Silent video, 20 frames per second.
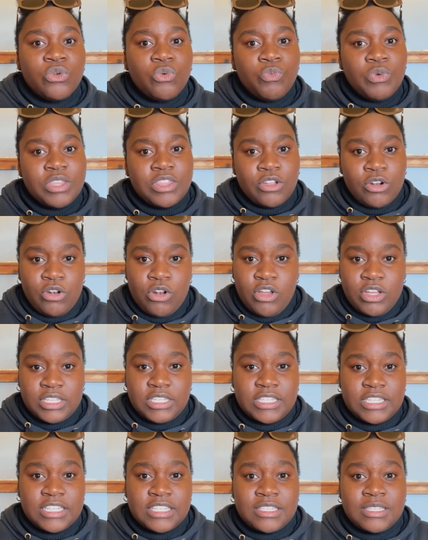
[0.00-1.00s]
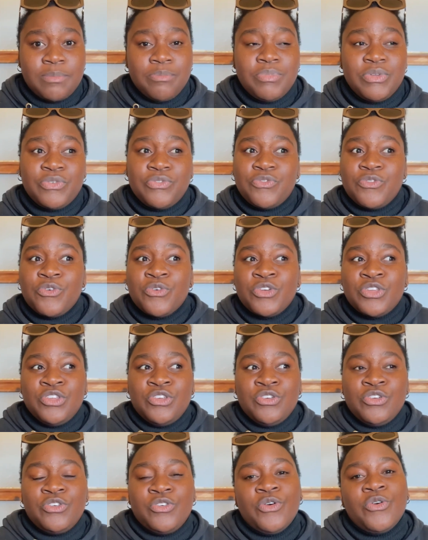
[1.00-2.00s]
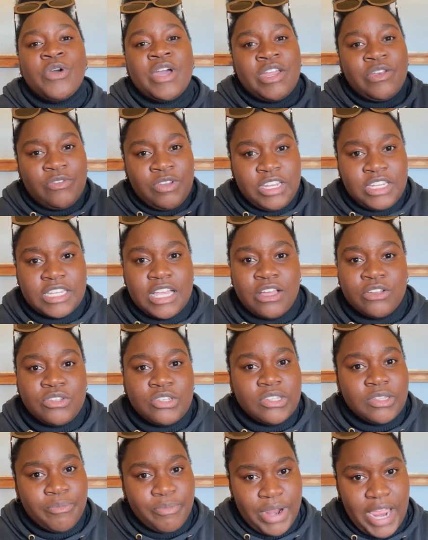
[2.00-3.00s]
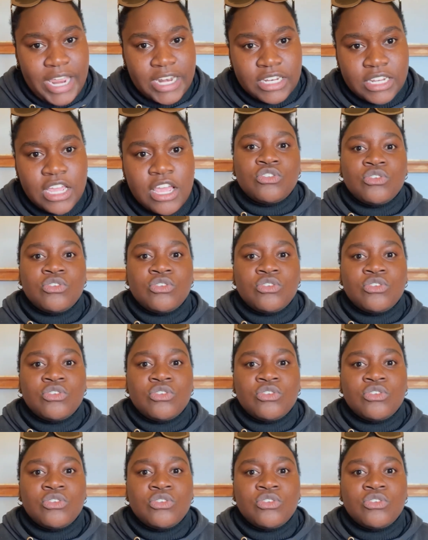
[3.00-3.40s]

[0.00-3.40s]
with glosses before you go and reach out to the brand.